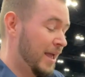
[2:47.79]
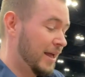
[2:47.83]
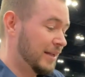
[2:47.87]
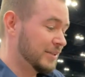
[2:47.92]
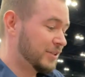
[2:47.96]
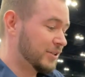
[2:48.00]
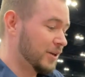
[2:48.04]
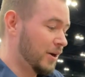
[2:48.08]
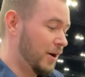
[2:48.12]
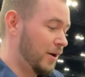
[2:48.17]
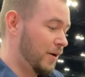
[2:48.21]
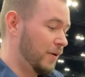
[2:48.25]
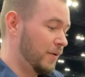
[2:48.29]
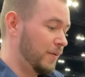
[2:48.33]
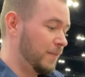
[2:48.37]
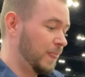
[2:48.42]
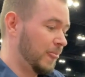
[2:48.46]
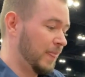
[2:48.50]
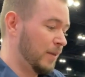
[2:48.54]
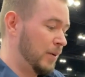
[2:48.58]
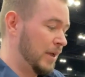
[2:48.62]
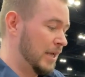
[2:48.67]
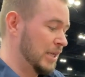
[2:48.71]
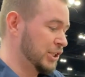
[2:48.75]
And so
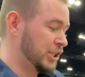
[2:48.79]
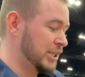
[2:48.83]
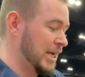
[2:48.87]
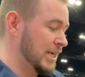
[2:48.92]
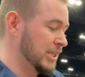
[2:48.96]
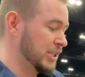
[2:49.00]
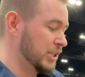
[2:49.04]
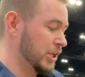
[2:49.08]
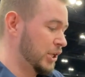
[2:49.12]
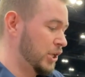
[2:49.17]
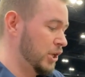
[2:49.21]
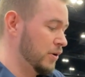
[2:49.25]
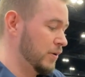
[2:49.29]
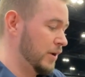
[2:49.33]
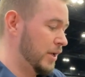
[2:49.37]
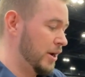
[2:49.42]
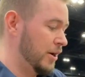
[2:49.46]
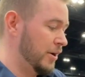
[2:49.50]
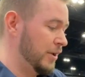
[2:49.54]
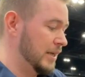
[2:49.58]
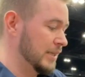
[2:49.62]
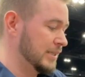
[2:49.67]
we can change the hue here.